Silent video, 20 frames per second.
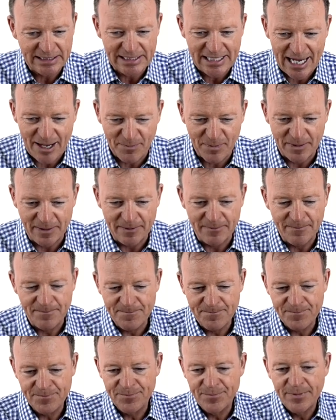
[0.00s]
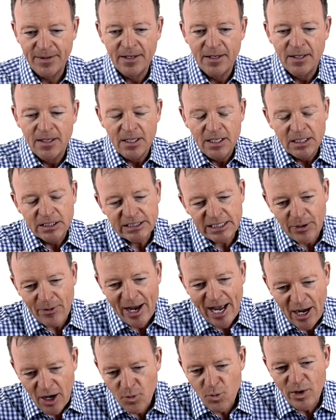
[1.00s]
doesn't happen.
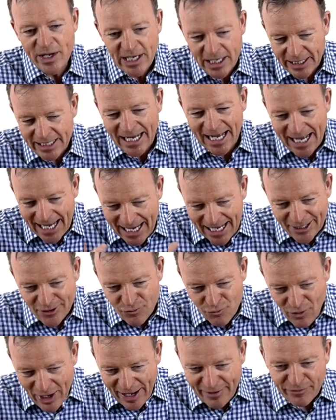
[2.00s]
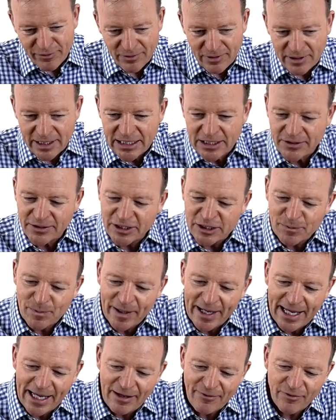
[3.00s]
So how are we going to unravel
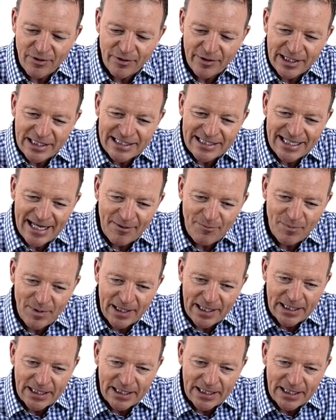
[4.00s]
illness behaviour in 10